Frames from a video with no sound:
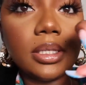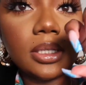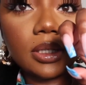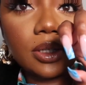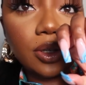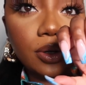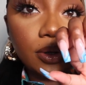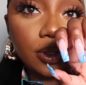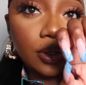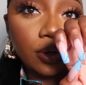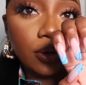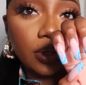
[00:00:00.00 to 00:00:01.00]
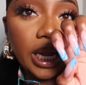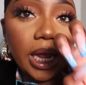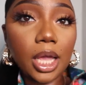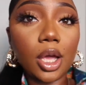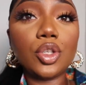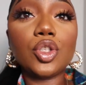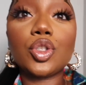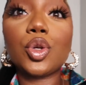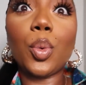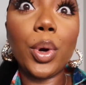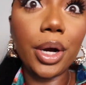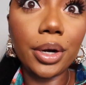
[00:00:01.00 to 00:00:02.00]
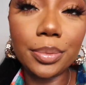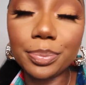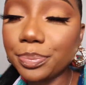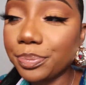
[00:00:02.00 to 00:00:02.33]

it's still you know like square